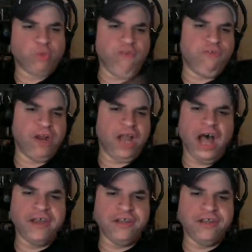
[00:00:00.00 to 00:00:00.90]
wait for a
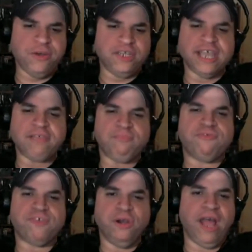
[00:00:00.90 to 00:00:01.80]
guy, dude. It's like,
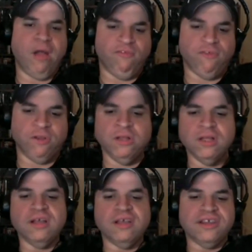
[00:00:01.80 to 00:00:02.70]
you're helpful,
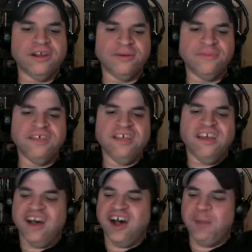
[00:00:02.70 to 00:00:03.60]
you know?
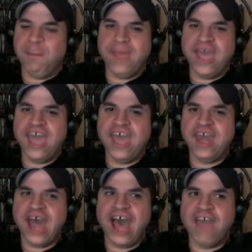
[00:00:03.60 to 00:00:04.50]
Um,
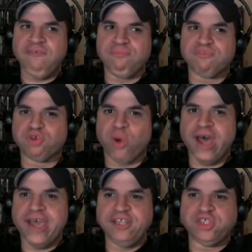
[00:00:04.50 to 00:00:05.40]
and I'm
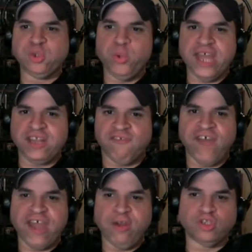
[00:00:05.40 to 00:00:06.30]
trying to get the
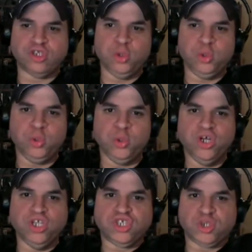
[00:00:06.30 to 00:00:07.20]
final two
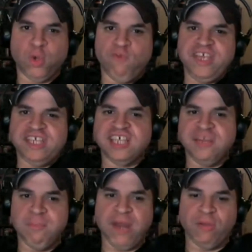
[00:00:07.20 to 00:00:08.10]
trophies
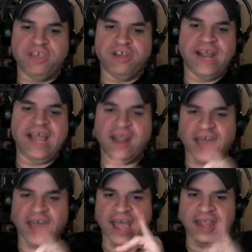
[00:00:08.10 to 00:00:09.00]
in Metal Gear. I got
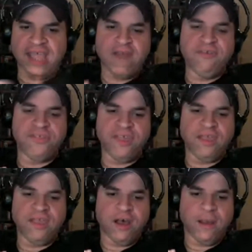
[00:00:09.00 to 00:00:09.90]
I got to get
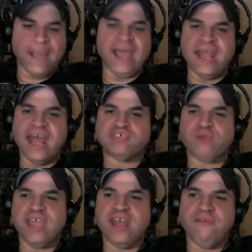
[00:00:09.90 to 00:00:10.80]
everything. Um, I got to get S
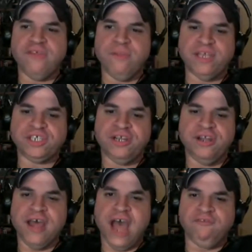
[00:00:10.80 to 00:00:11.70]
rank in every
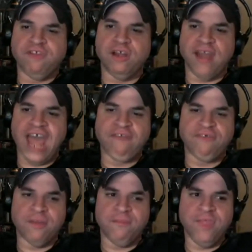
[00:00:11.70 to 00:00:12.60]
mission. I've done half
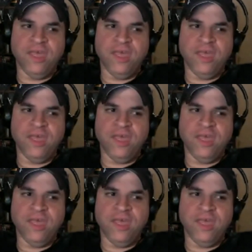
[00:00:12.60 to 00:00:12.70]
of them.